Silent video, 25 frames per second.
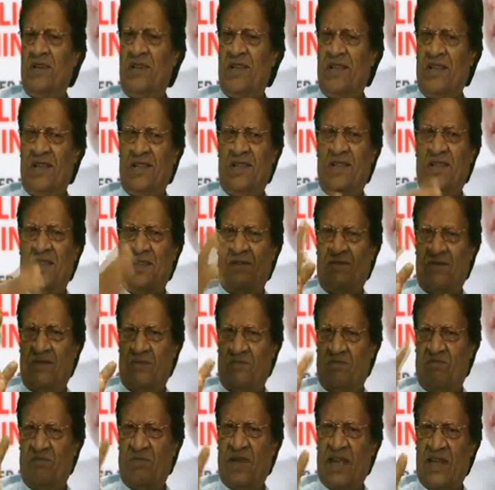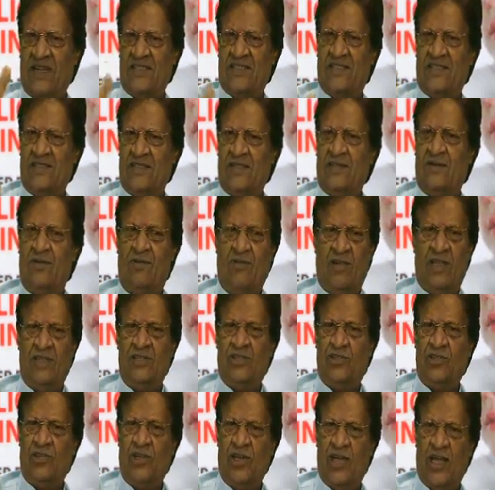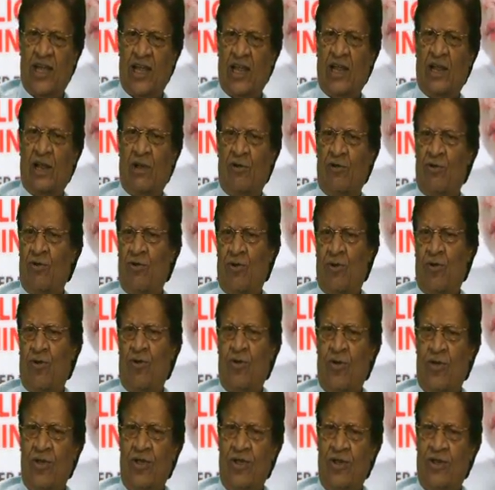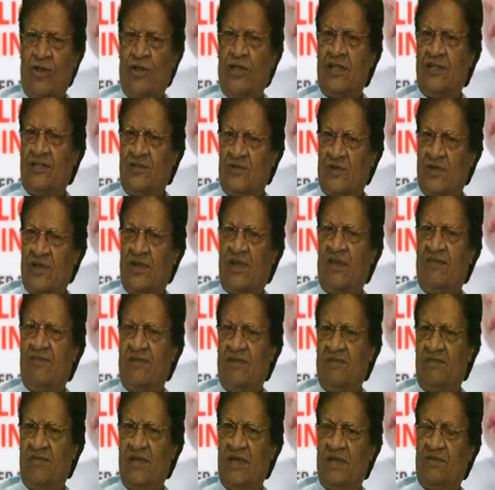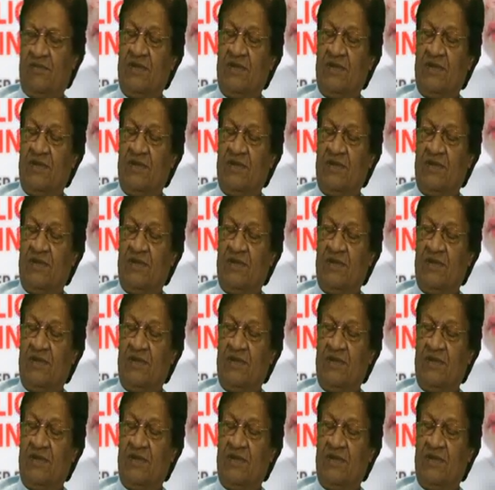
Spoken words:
they medicine or engineer or lawyer, that's what you have to be.